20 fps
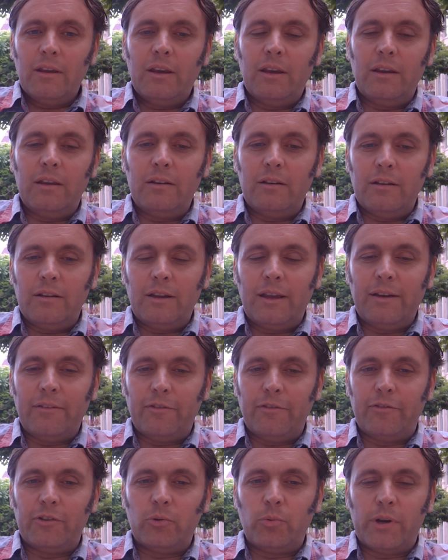in
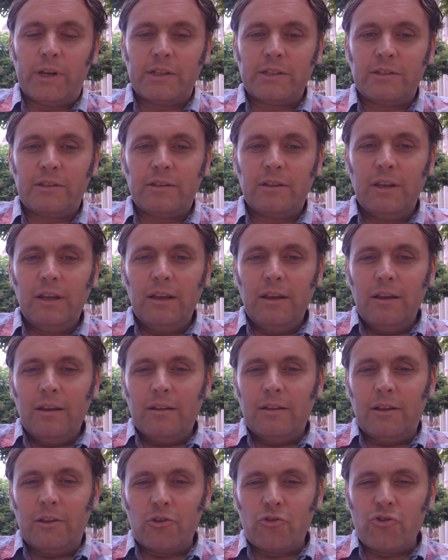Haverfordwest.
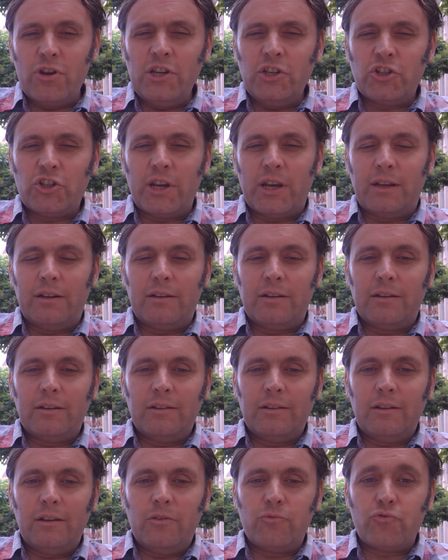Now the Green Shed
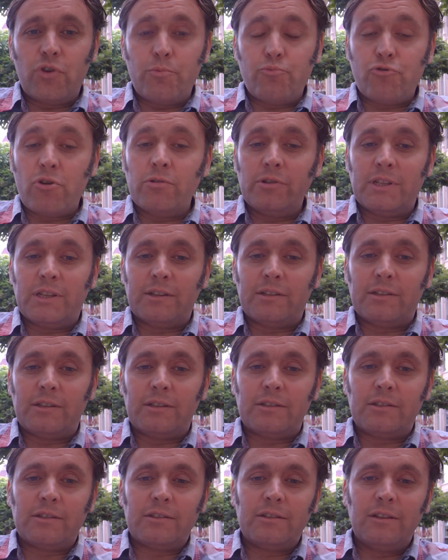
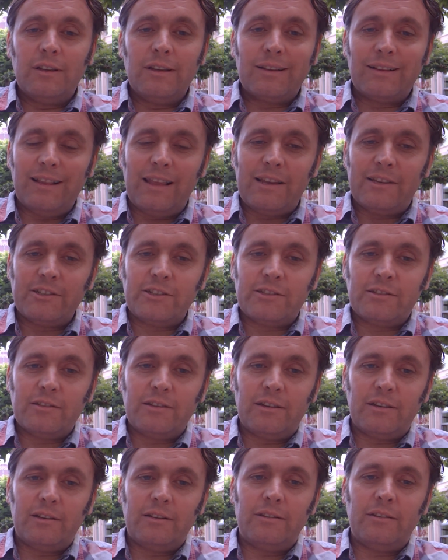reprocesses glass
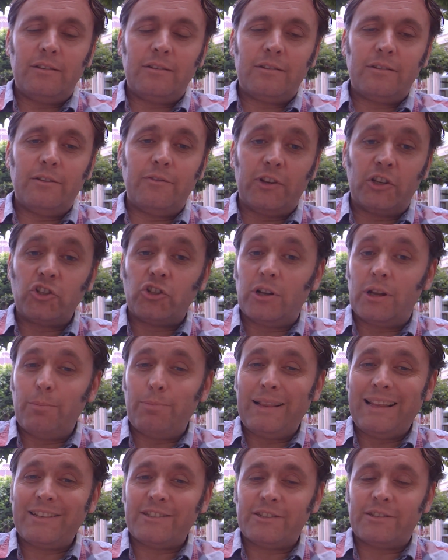and eventually
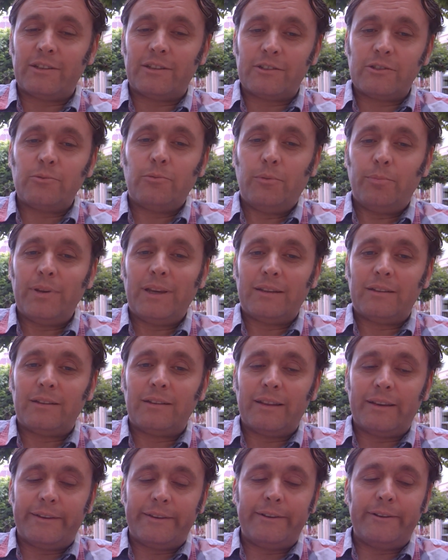plastics. We'll be
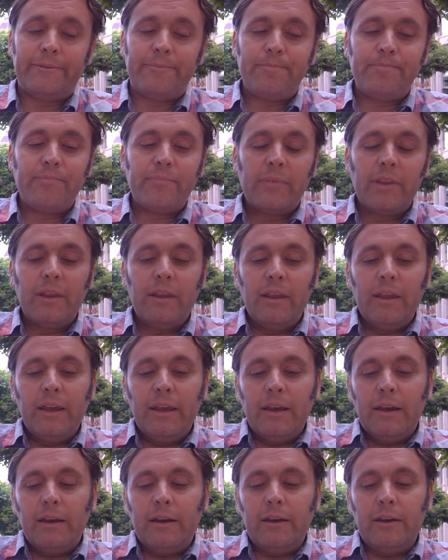adding that in.
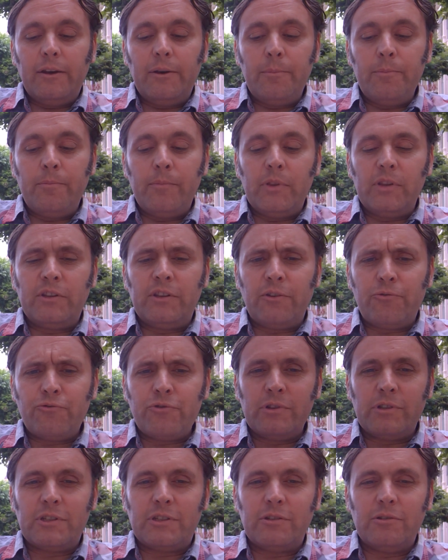
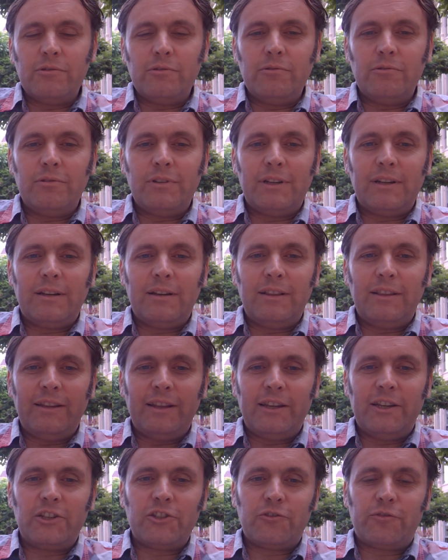Different to a
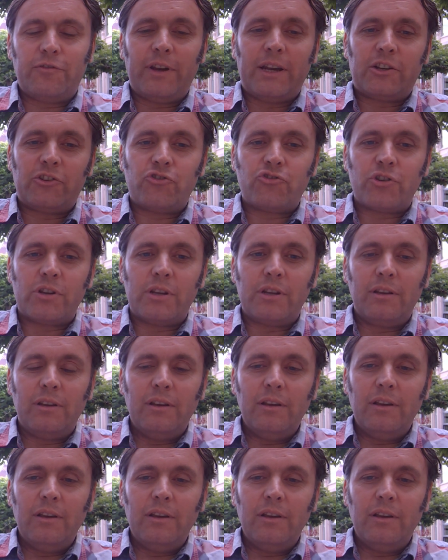large factory